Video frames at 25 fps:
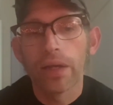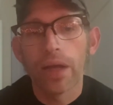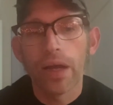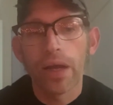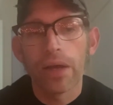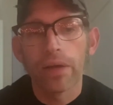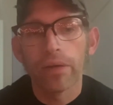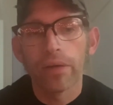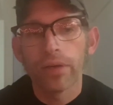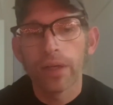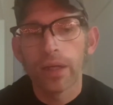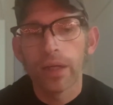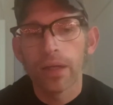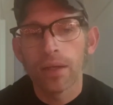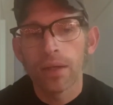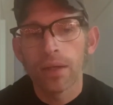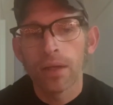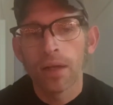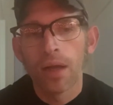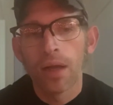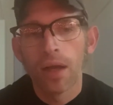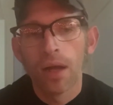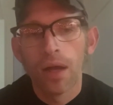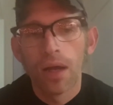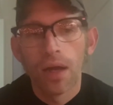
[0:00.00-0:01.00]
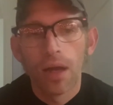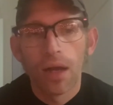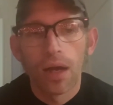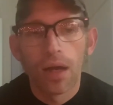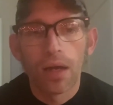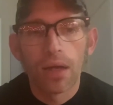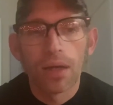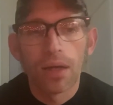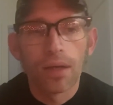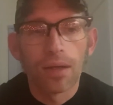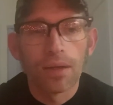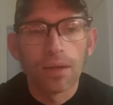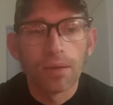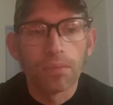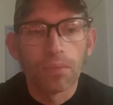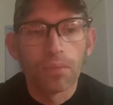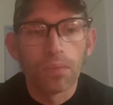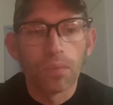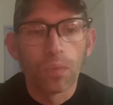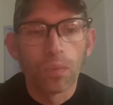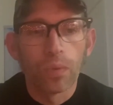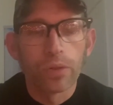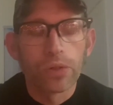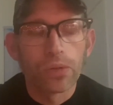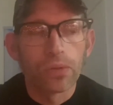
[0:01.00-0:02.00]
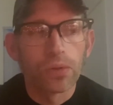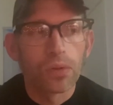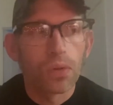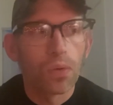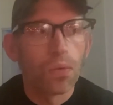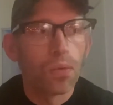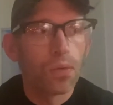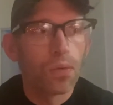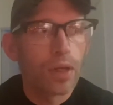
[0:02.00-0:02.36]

area, which was cool.